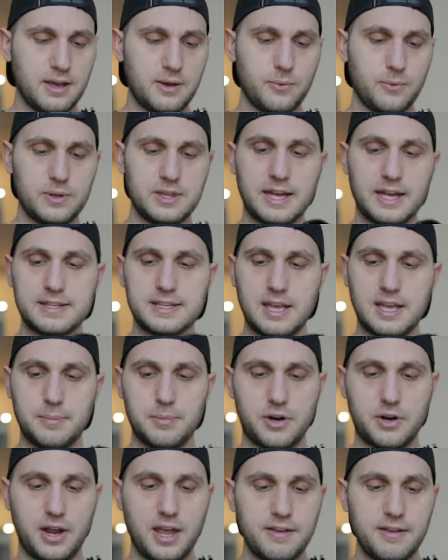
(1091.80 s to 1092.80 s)
with that
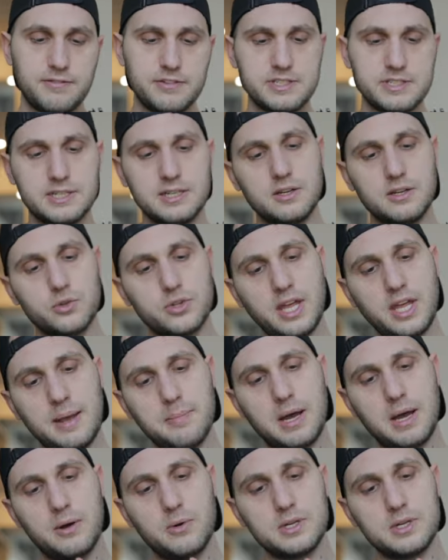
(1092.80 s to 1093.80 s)
camera. Every single
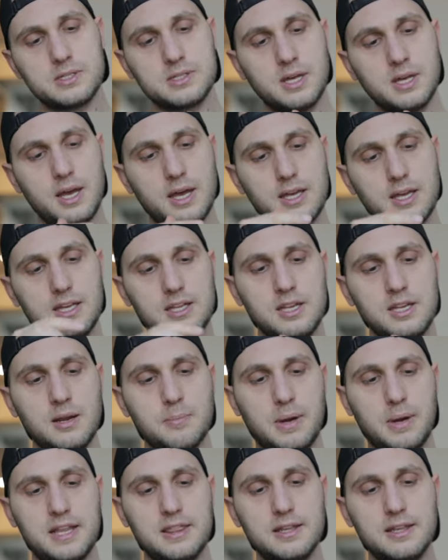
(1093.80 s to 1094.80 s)
time I was
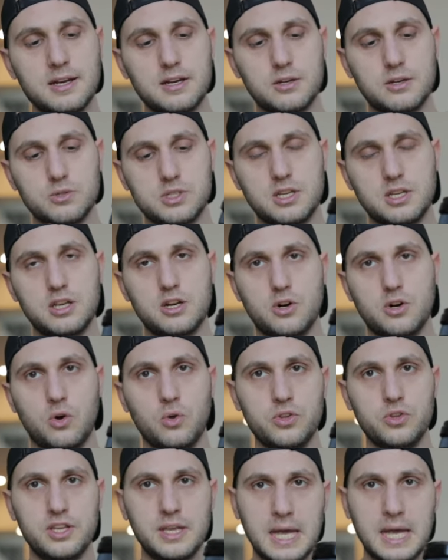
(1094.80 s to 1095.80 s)
hitting my knuckles here
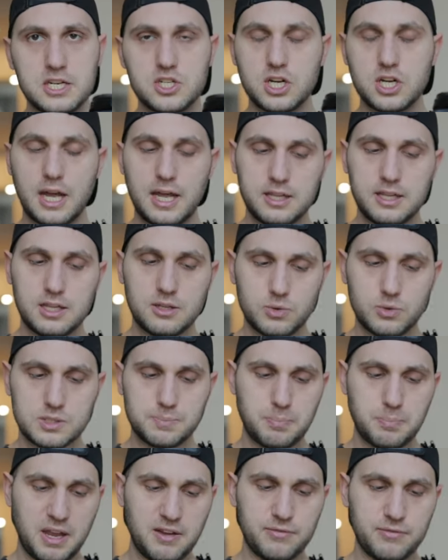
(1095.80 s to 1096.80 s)
on the edge and it
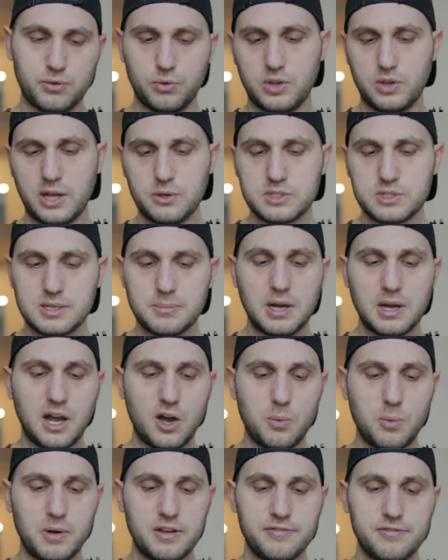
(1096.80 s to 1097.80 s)
was painful. Now
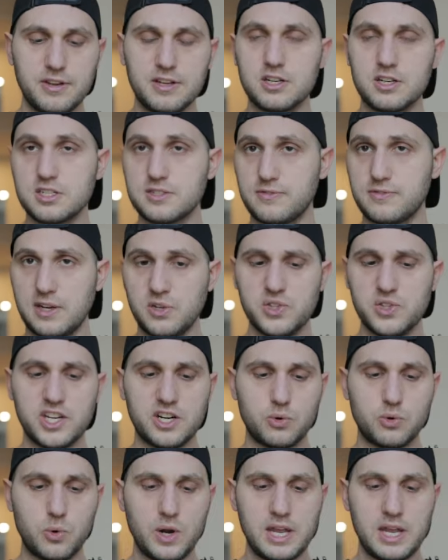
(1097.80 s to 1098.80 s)
somehow my fingers found
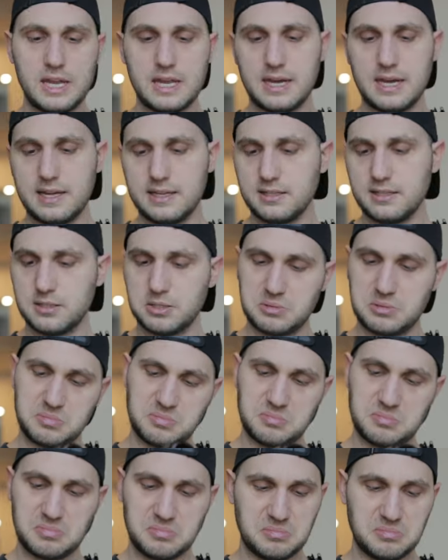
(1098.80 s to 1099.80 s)
their way and
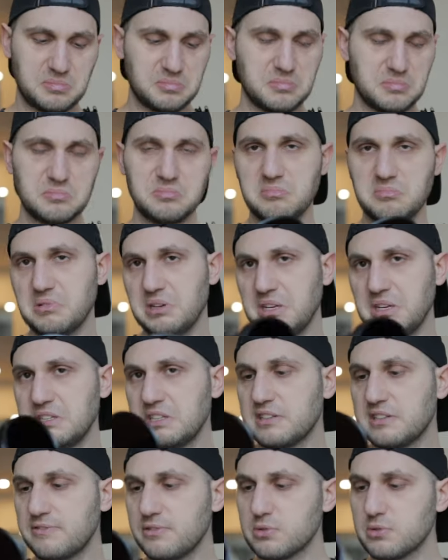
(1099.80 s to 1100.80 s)

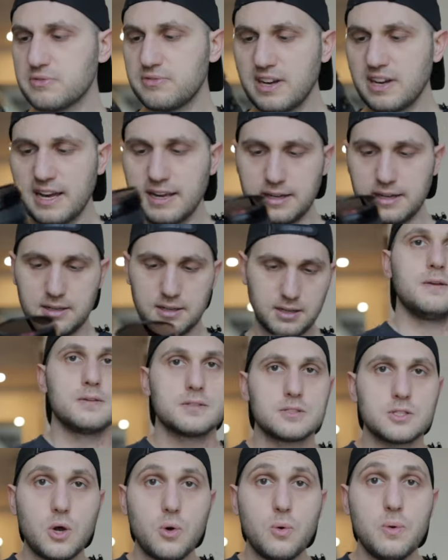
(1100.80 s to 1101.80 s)
it feels fine.
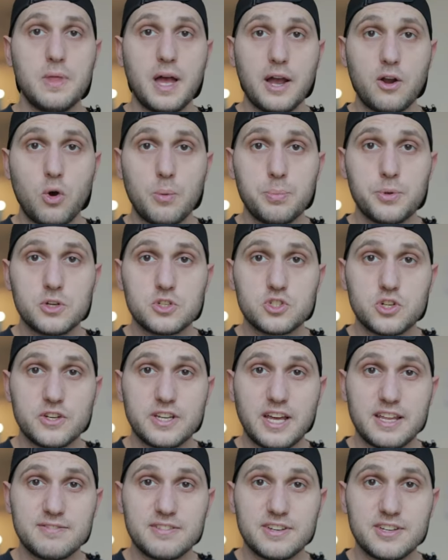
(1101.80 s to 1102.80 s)
So, I hope you
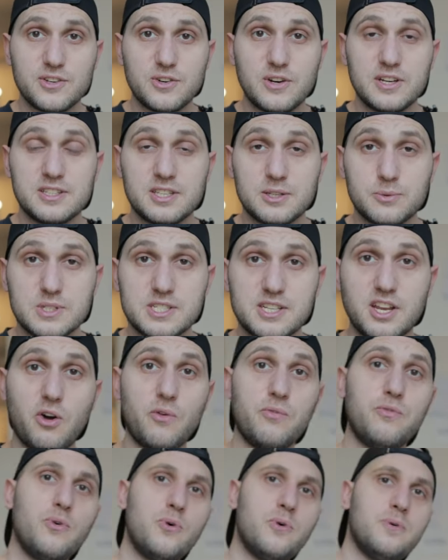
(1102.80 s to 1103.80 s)
enjoyed that video and it was
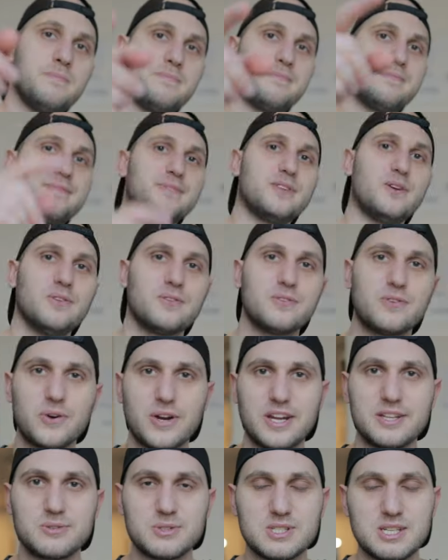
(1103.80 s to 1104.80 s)
helpful. Don't
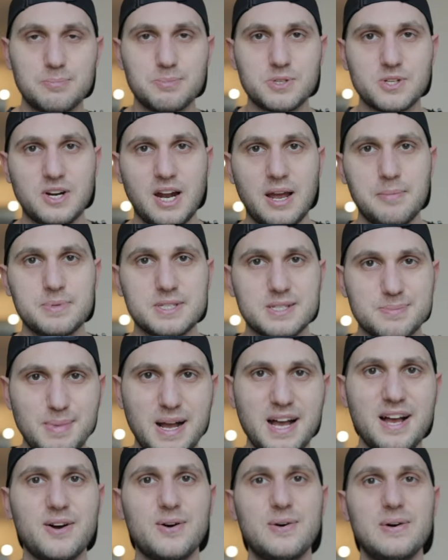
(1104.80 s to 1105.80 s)
forget to subscribe,
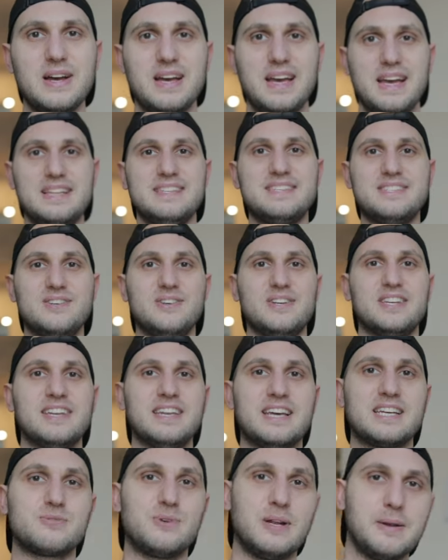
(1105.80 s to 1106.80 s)
smile, and see you in the
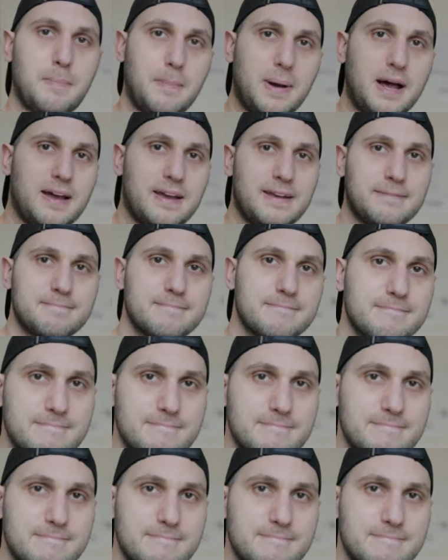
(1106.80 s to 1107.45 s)
next one. Bye!